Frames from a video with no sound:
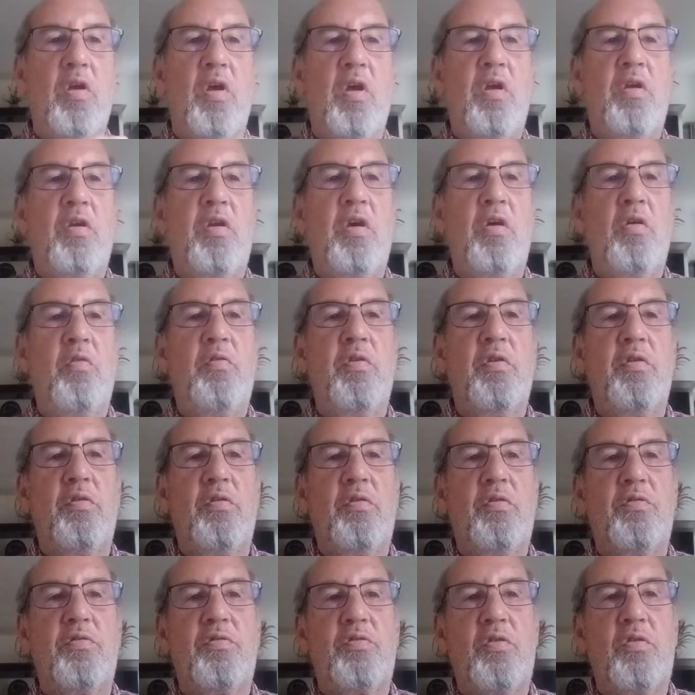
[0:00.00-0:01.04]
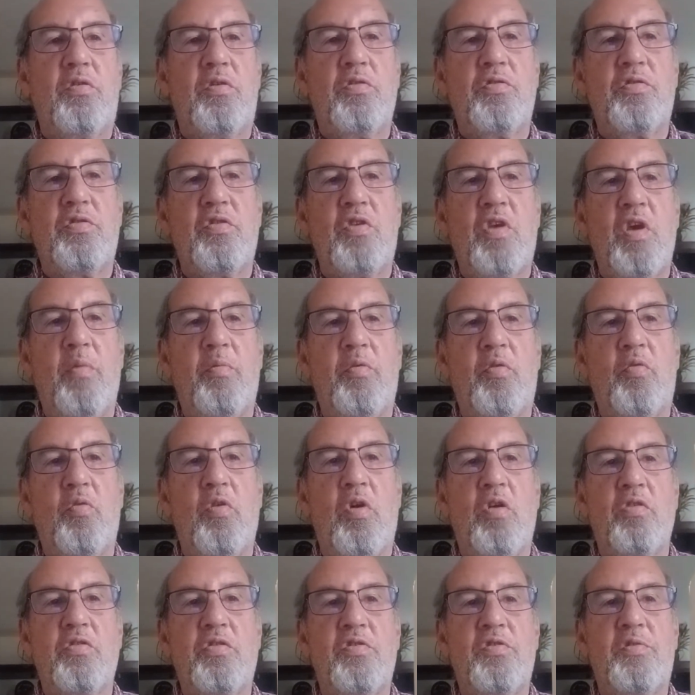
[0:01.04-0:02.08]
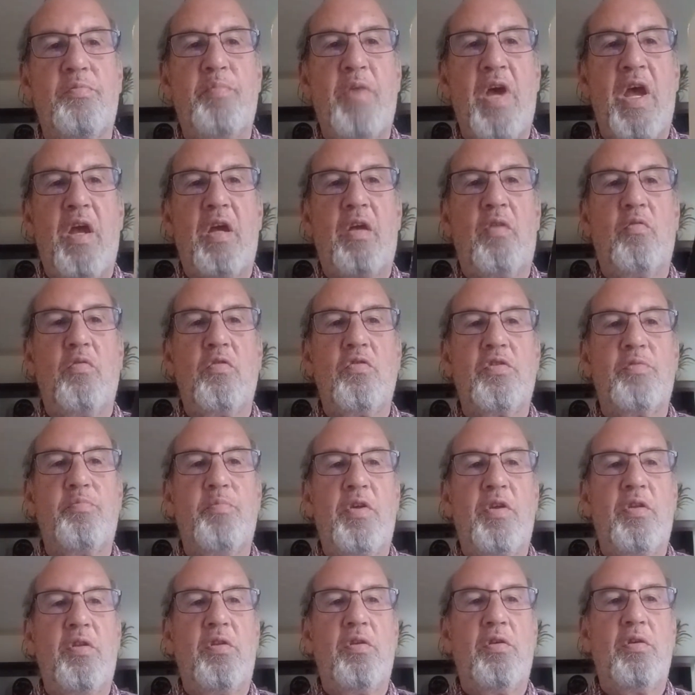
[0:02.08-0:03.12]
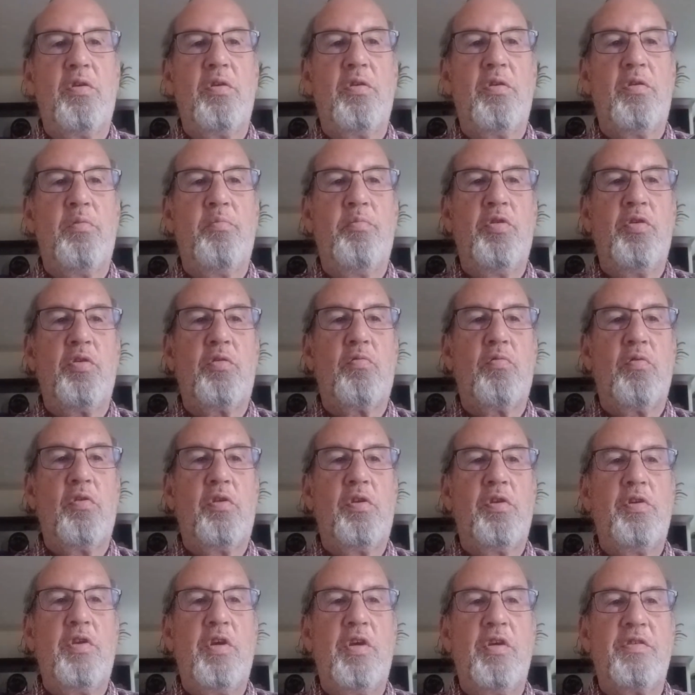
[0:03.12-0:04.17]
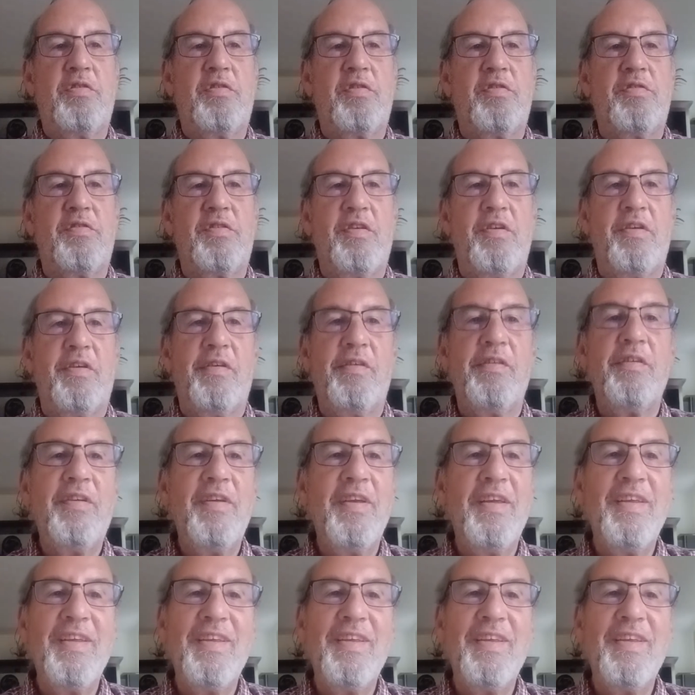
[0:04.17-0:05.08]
know that this is coming across as backwards, but the book really does exist.